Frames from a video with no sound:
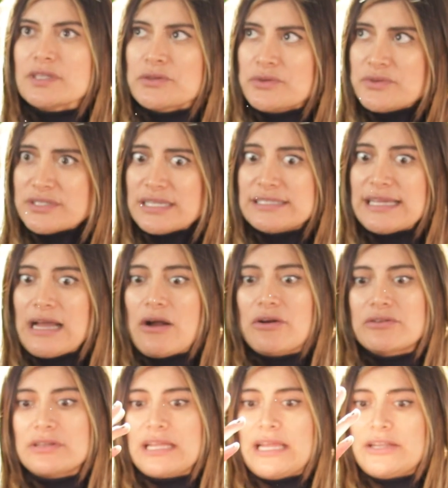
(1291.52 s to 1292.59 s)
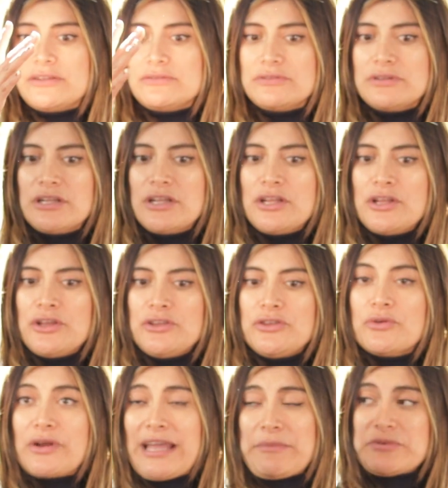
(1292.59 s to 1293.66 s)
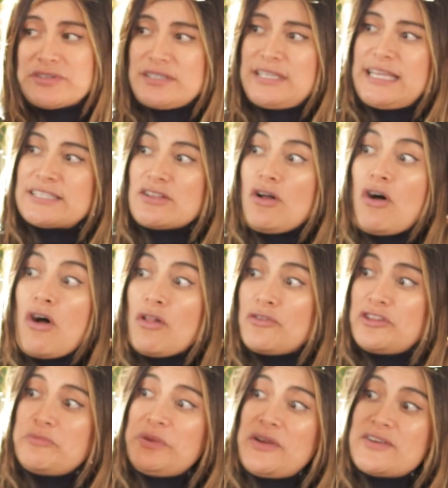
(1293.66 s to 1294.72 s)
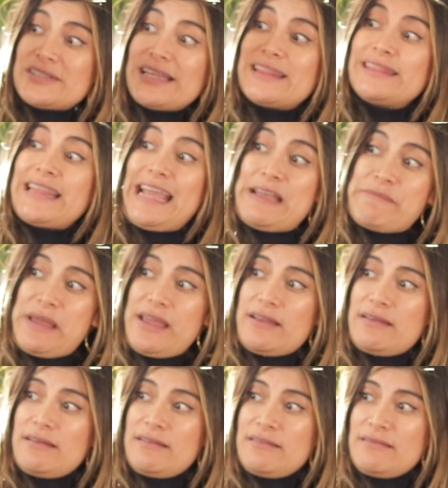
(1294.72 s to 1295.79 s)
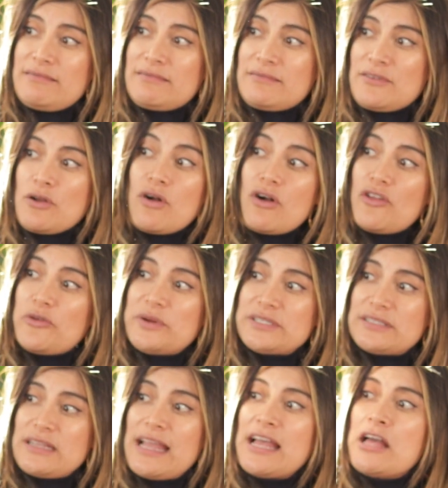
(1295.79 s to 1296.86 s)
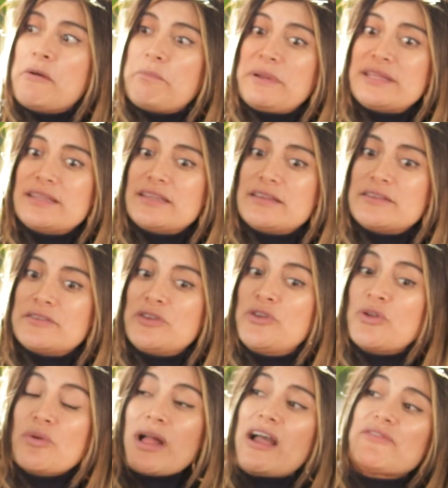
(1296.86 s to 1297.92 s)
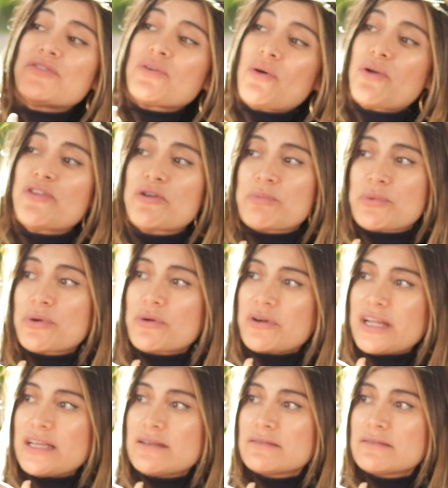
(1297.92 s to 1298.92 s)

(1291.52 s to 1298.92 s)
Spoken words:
You sit down and you're able to taste all of the beers that they make. All the beers but you don't have to go to their brewery.